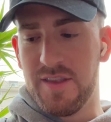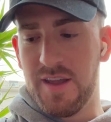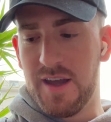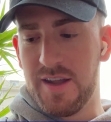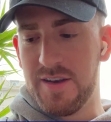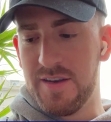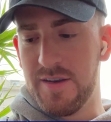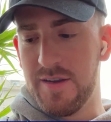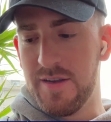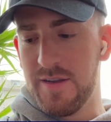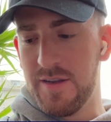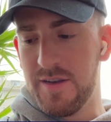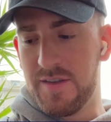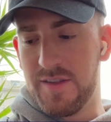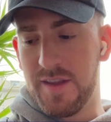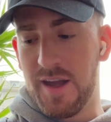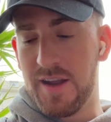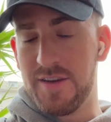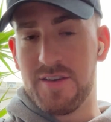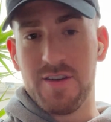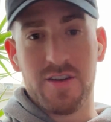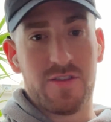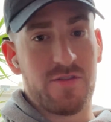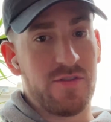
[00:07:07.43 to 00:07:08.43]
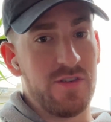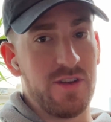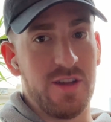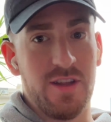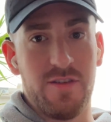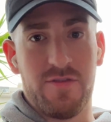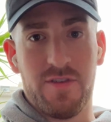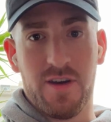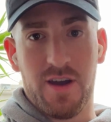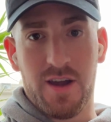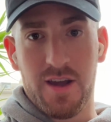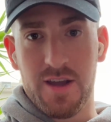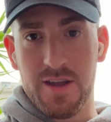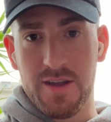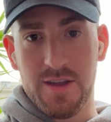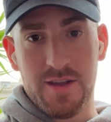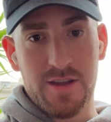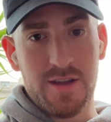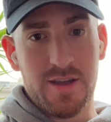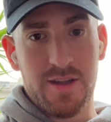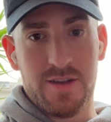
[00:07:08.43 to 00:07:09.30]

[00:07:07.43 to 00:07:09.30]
it's not just for DeFi.